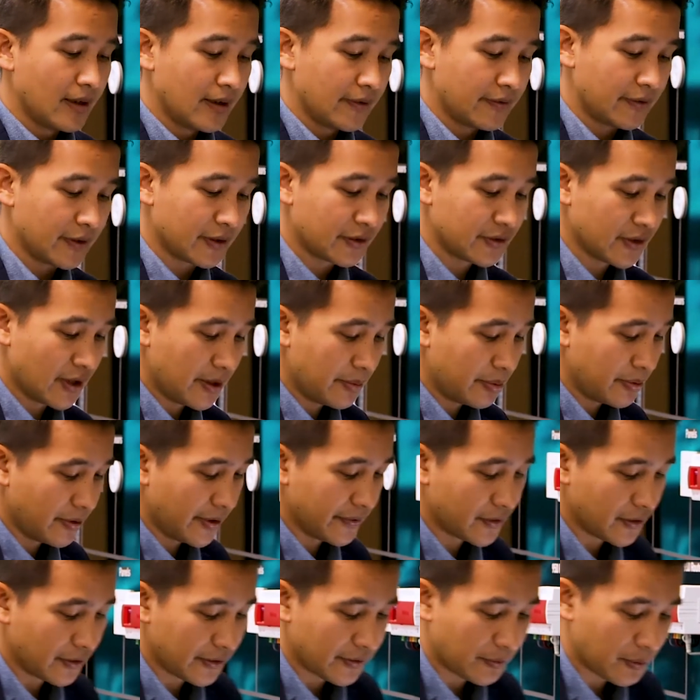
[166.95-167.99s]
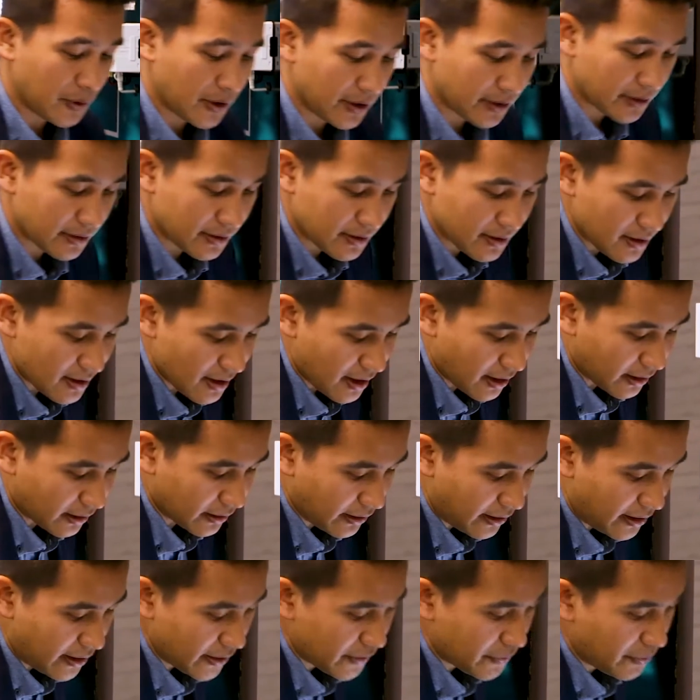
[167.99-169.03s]
For example, I've got one, a
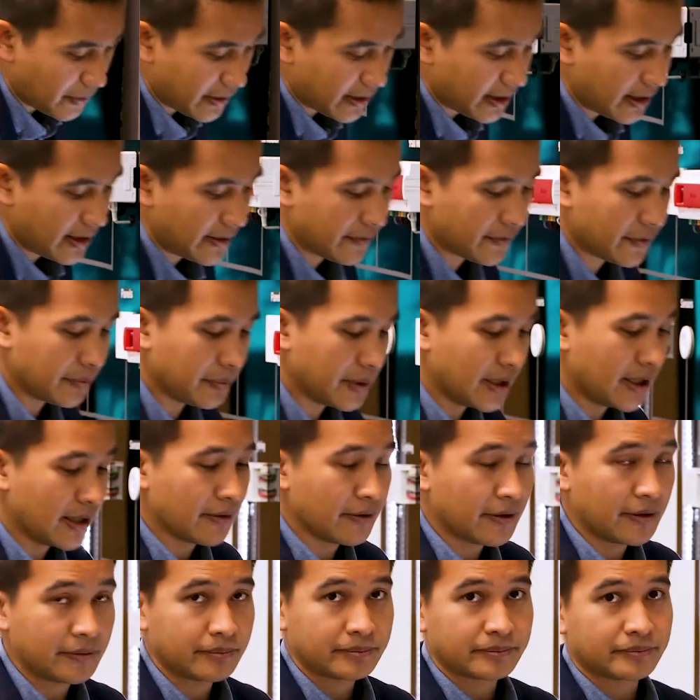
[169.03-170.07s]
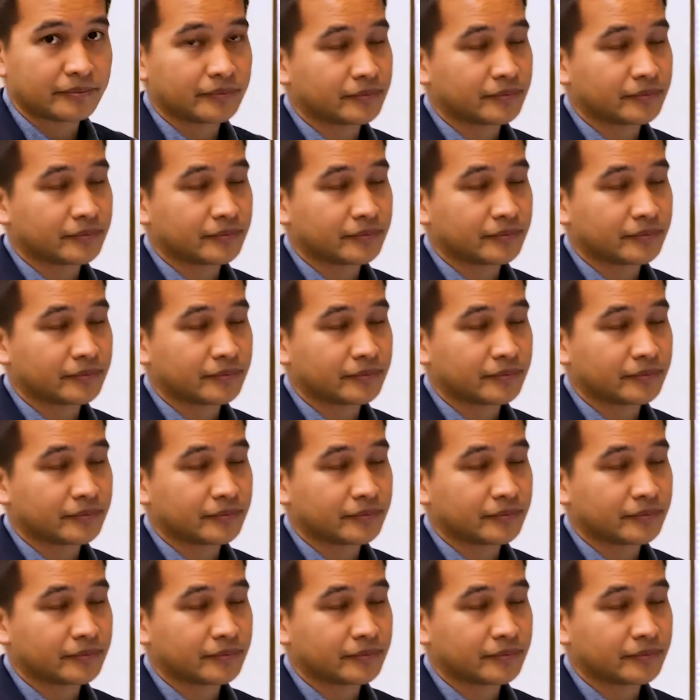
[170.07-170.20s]
glass one here from Gira,